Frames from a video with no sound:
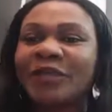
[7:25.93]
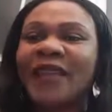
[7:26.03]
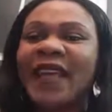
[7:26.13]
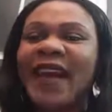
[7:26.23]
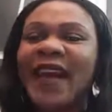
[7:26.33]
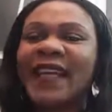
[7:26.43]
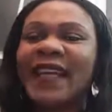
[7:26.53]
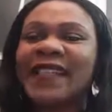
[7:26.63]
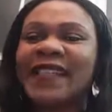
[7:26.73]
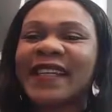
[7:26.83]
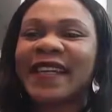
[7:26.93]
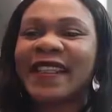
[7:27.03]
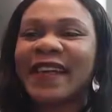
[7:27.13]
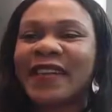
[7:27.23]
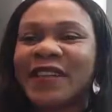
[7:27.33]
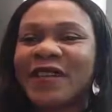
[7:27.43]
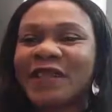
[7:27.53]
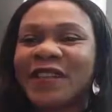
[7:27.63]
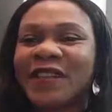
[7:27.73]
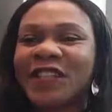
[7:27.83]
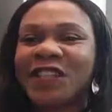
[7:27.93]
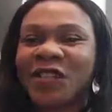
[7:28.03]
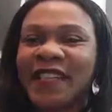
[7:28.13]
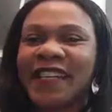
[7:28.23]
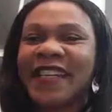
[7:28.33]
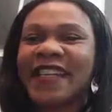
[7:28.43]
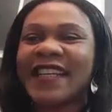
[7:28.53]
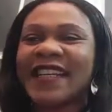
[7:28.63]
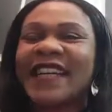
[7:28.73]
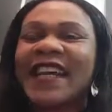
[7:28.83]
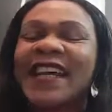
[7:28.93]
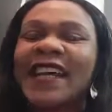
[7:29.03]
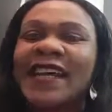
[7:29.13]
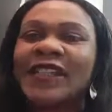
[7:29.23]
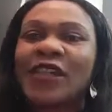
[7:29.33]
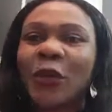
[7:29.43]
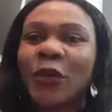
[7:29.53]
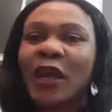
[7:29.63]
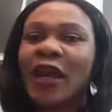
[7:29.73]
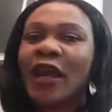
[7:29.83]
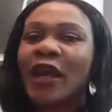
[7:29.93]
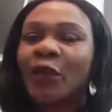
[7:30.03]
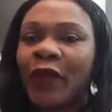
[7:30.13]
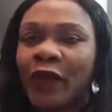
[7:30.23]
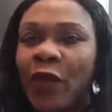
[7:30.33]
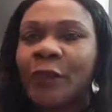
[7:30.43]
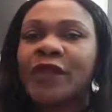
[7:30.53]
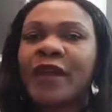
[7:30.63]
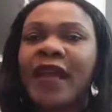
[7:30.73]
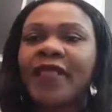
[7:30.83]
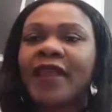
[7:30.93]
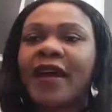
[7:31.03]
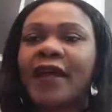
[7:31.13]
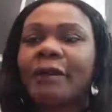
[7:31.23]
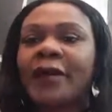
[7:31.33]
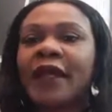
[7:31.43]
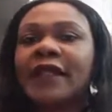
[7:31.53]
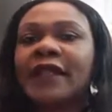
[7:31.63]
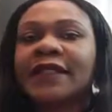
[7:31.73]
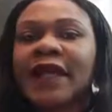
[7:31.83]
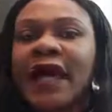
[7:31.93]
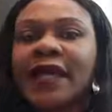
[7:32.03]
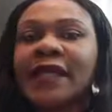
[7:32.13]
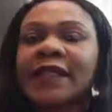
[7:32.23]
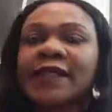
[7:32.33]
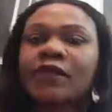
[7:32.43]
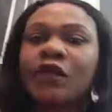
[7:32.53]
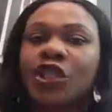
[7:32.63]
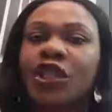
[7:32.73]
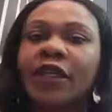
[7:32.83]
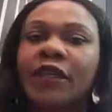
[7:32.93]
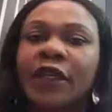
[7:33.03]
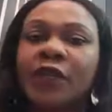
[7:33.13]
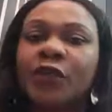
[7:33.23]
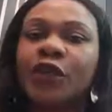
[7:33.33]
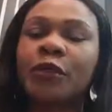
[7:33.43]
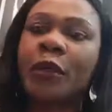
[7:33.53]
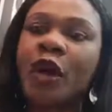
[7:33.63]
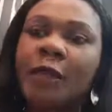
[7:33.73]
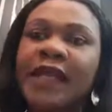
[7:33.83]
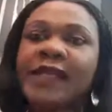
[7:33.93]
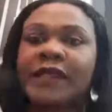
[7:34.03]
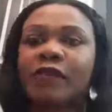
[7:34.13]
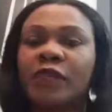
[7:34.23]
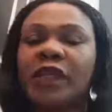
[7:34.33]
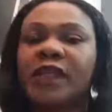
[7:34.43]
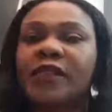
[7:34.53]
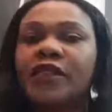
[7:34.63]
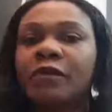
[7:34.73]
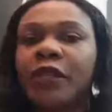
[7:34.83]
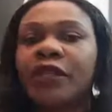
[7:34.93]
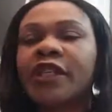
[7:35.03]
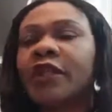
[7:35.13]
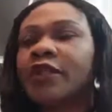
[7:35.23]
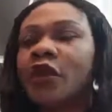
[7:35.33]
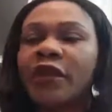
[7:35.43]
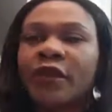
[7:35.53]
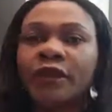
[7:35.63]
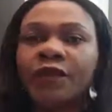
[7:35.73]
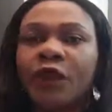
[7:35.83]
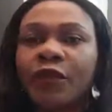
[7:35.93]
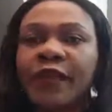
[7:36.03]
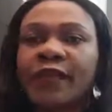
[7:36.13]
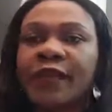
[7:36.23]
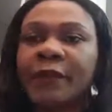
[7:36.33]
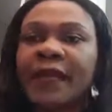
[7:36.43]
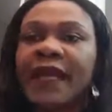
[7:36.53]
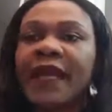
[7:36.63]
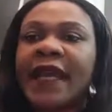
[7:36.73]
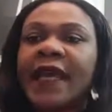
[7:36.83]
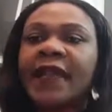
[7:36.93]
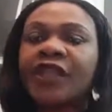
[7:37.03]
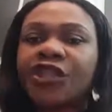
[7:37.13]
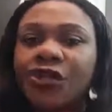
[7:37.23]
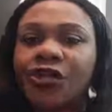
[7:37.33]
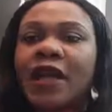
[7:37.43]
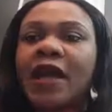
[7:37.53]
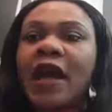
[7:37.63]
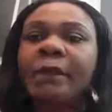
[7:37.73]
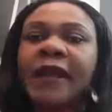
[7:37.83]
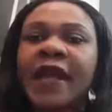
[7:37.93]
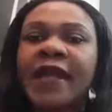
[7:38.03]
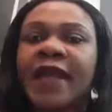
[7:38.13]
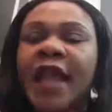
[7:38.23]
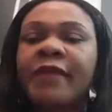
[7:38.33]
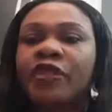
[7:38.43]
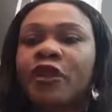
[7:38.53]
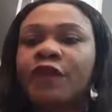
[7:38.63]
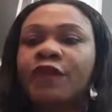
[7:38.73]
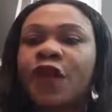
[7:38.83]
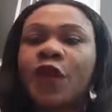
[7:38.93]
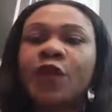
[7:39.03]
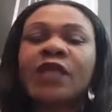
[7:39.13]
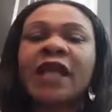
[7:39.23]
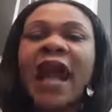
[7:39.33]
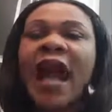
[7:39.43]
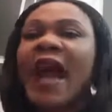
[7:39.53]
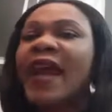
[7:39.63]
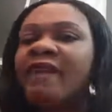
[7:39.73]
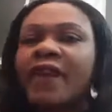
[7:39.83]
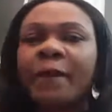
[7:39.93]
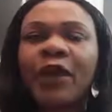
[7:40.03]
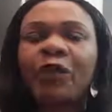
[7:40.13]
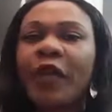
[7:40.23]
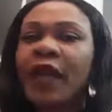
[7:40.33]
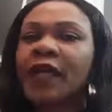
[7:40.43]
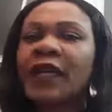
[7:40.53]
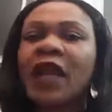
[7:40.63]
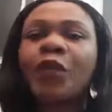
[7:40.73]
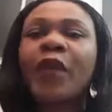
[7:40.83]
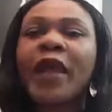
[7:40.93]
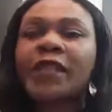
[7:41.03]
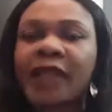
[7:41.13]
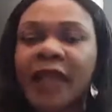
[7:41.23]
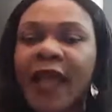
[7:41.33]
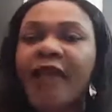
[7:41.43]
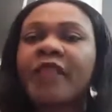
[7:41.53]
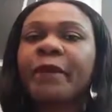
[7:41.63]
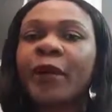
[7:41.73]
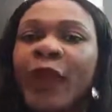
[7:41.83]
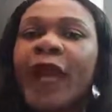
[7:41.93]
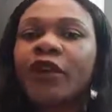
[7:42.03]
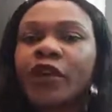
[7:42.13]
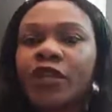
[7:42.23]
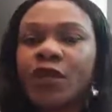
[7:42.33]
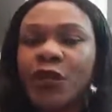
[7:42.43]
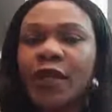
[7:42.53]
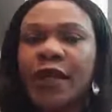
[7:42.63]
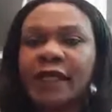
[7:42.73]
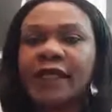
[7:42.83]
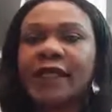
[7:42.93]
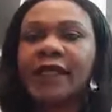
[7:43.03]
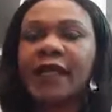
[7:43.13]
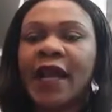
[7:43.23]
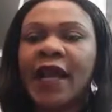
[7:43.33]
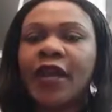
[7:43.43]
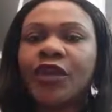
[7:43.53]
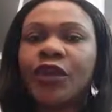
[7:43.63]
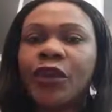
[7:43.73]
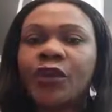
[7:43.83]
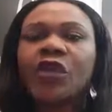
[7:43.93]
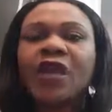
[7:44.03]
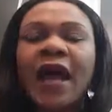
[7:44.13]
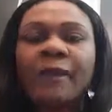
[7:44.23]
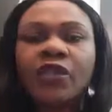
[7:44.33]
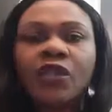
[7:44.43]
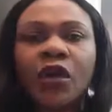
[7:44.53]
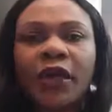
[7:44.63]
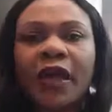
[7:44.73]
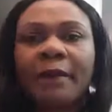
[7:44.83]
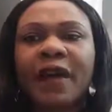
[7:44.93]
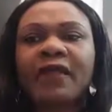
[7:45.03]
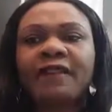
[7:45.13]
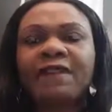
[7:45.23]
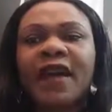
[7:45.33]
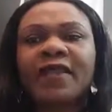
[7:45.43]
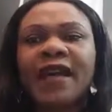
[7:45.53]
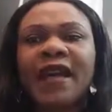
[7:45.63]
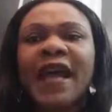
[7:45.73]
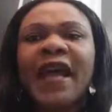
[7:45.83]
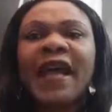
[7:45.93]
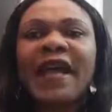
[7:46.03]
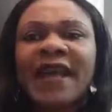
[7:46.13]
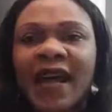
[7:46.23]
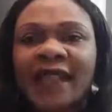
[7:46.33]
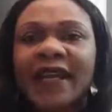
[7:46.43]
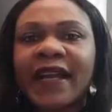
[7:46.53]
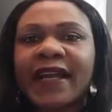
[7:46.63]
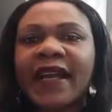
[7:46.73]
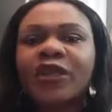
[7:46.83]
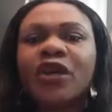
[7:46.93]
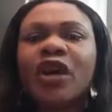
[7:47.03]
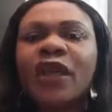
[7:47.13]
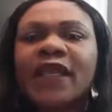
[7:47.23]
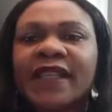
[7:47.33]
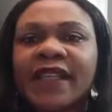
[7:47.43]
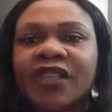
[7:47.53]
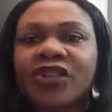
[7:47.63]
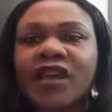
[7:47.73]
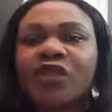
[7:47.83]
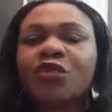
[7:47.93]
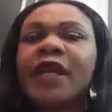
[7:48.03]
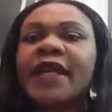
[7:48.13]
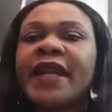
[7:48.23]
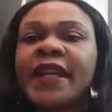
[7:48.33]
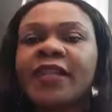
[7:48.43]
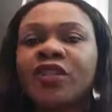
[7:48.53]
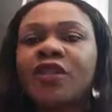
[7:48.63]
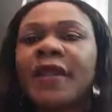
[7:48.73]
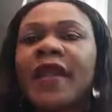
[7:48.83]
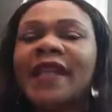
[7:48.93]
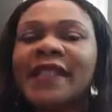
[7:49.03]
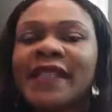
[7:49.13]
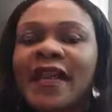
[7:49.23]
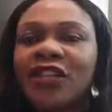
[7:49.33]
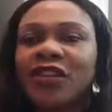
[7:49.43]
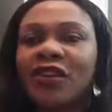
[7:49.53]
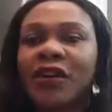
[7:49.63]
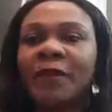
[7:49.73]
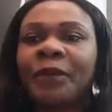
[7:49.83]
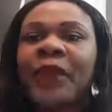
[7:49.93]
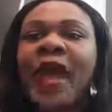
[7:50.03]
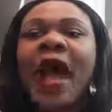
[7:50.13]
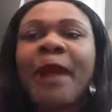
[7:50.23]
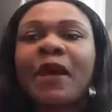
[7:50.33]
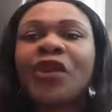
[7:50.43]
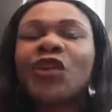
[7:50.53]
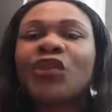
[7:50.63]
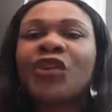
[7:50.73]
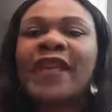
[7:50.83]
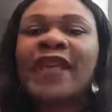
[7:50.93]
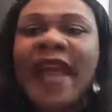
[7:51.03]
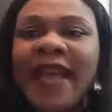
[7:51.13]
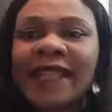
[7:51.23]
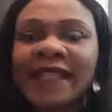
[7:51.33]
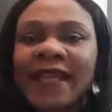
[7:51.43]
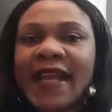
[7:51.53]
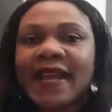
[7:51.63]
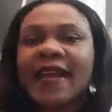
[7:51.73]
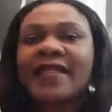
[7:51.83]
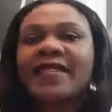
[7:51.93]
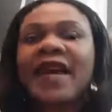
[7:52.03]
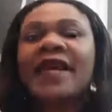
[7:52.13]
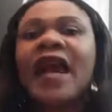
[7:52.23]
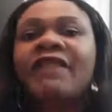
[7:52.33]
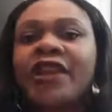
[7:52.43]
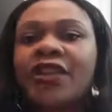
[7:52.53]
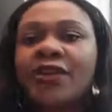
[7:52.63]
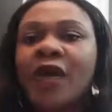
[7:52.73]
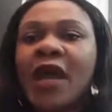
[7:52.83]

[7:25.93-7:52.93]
Hi, Linda, thank you for joining. So we're at home together, but dad is watching Nollywood, mom is listening to music or talking on the phone with somebody, the children are playing games on phones, and everybody, we are together, but we are not united. So I'm talking about the fact that in our day and age, with all these distractions, we need to be intentional about creating that avenue.